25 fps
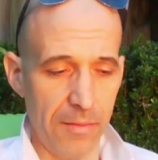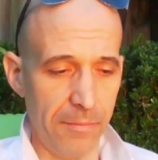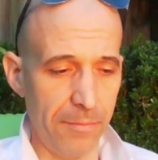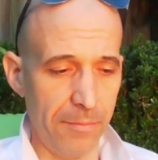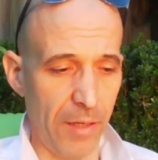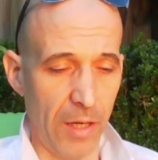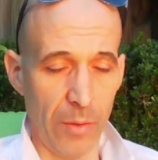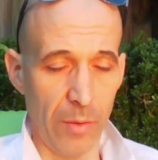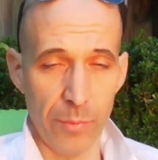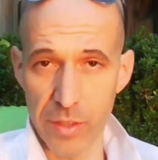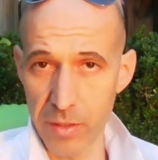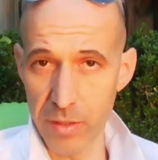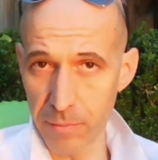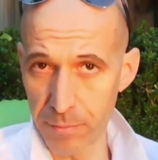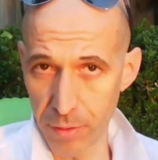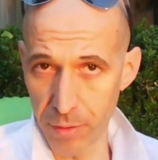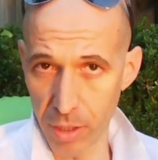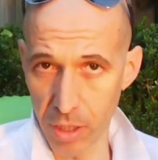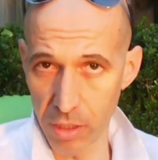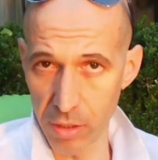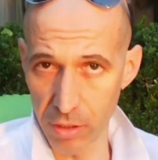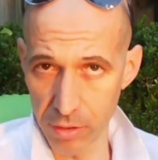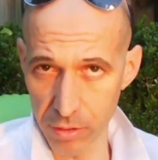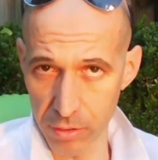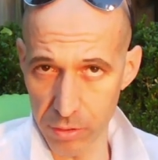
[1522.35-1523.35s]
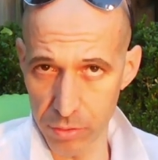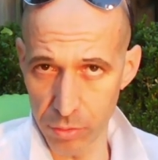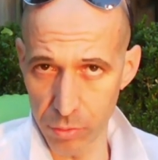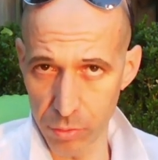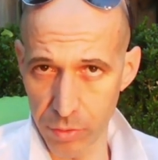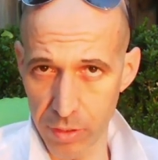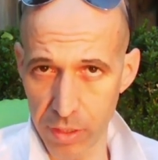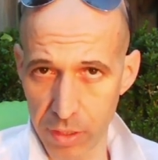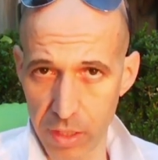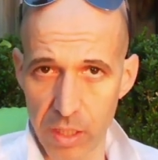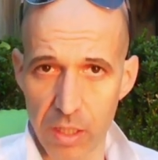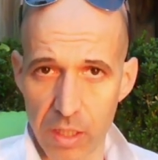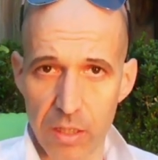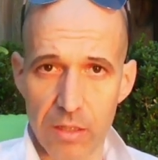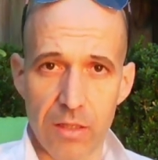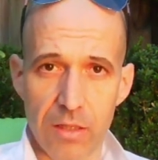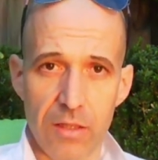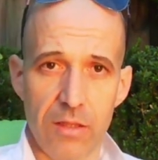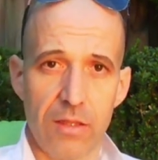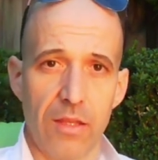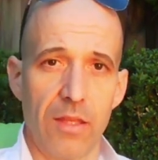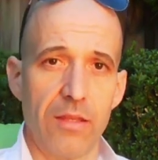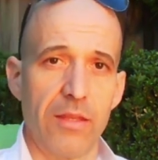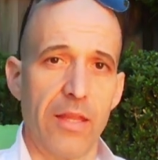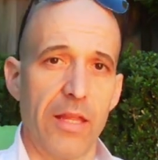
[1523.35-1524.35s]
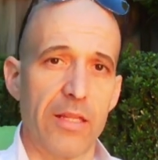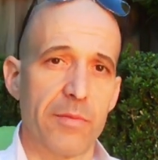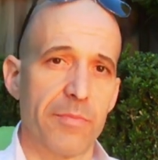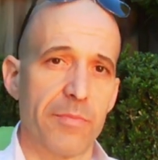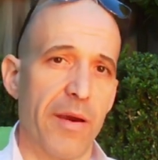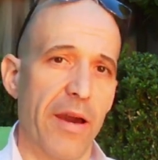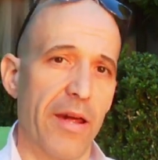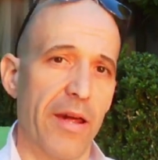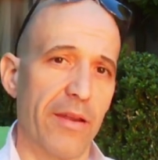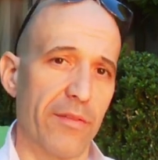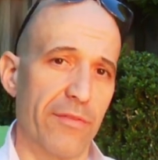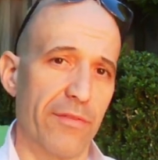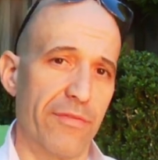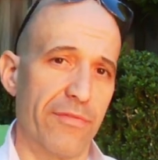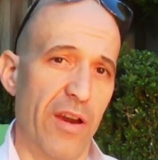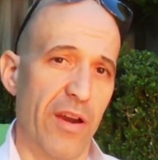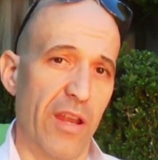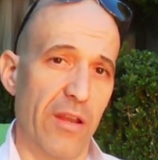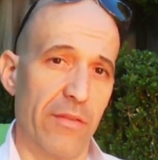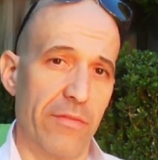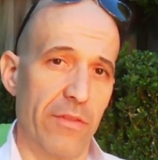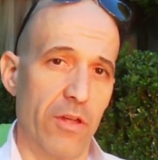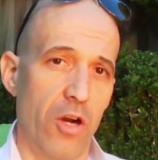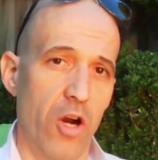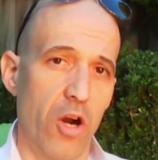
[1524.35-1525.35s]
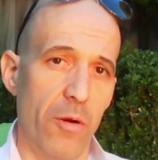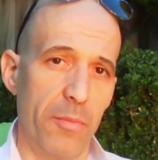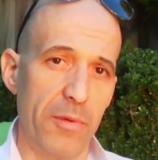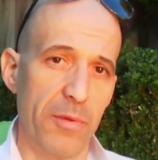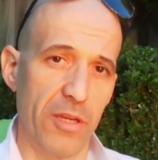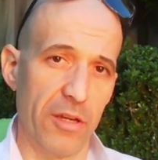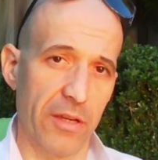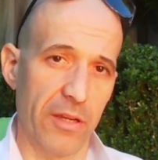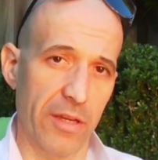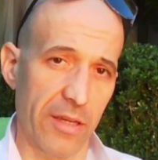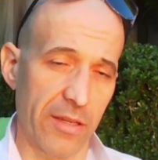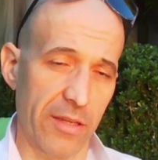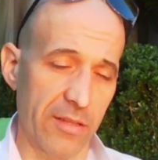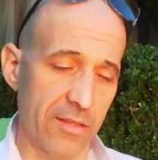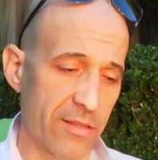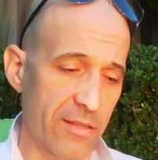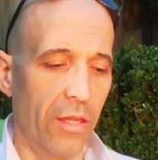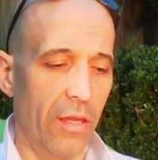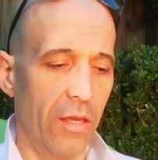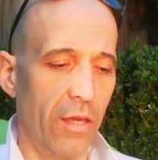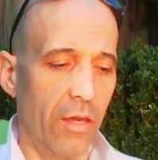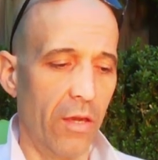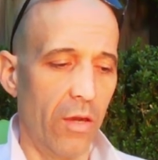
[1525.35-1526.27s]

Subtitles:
But we can buy a lot of cool gear, and that's part of the fun of the hobby, I guess.